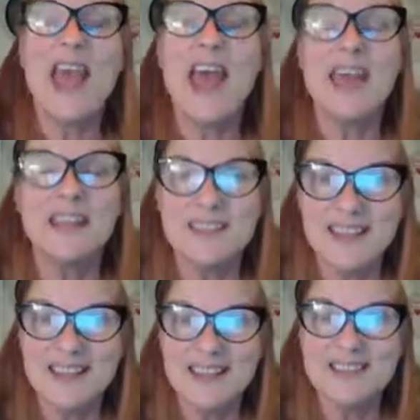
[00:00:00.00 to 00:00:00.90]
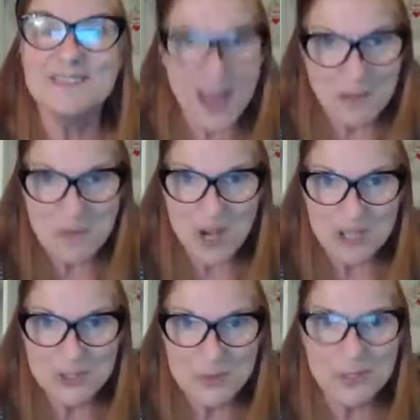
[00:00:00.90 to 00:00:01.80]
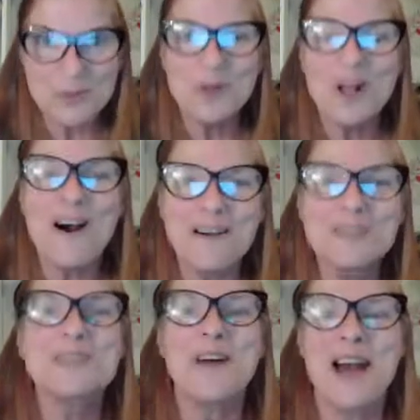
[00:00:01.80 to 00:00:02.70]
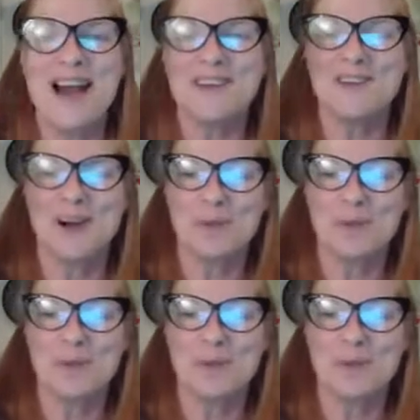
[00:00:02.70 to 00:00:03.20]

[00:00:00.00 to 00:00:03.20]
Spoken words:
And at the end of that module, we'll also have a